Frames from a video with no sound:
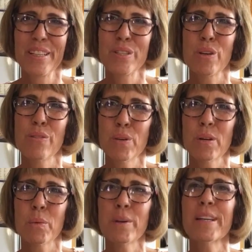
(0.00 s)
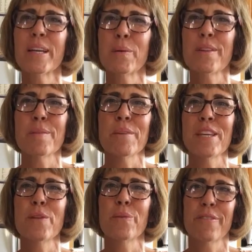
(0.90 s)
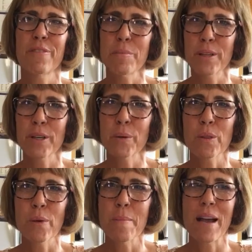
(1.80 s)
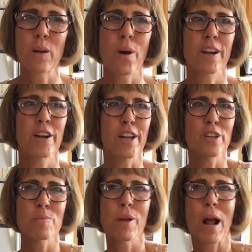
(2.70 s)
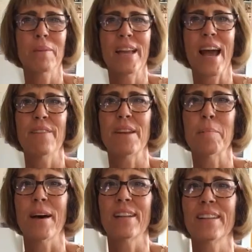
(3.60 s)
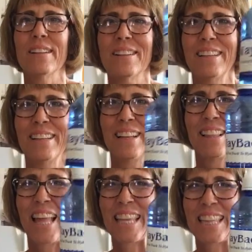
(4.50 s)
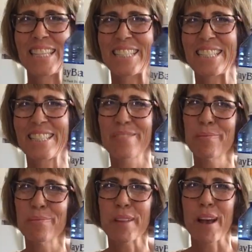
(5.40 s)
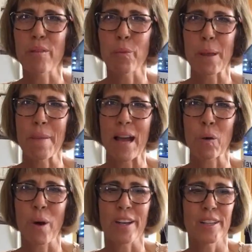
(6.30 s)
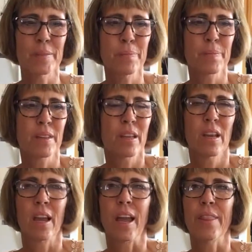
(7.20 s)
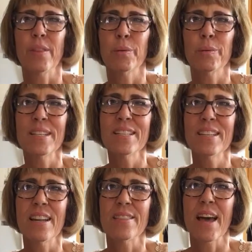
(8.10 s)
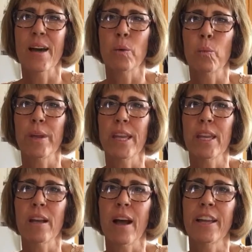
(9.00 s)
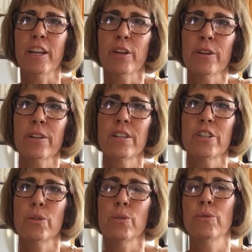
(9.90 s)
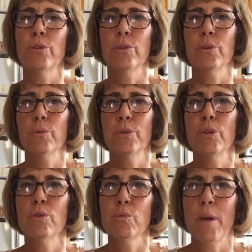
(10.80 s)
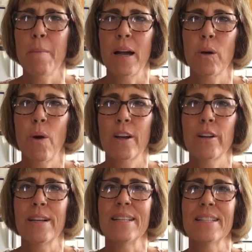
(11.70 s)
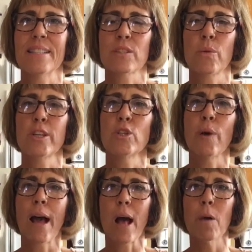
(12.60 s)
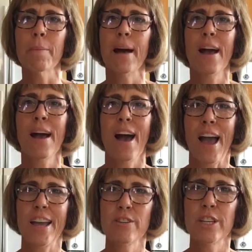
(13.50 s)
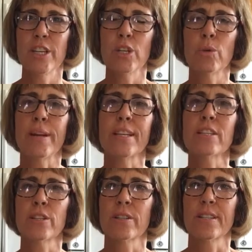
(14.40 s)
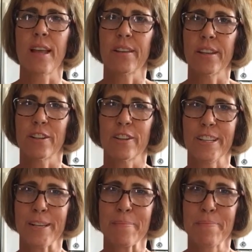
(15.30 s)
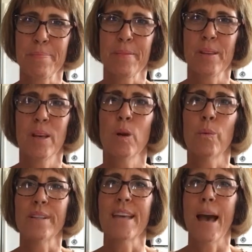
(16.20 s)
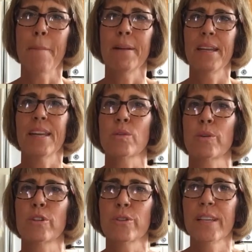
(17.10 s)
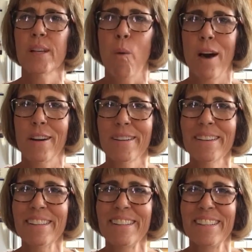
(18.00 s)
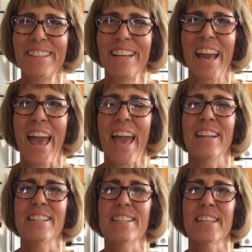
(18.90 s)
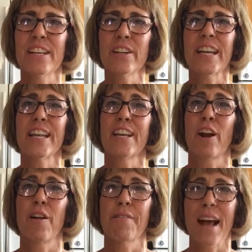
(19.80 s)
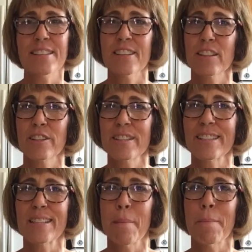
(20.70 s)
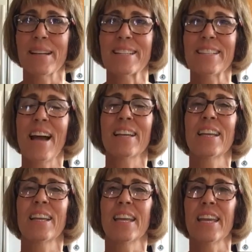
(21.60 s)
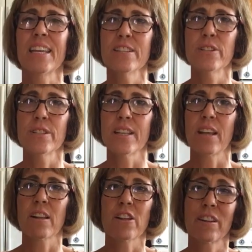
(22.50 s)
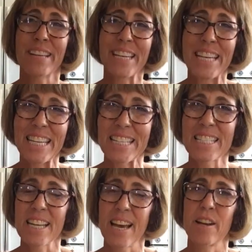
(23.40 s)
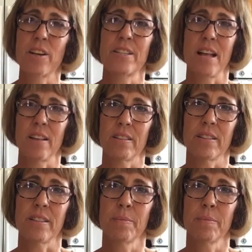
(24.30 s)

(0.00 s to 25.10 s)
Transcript: So if you are working with me, you are familiar with way back water, and you probably have a bottle like this of way back water. And the reason that I encourage you to use way back water is it's going to help hydrate you intercellularly. What's happening is we're drinking water and it's irrigating our vascular system, but it's not getting intercellularly inside our cells.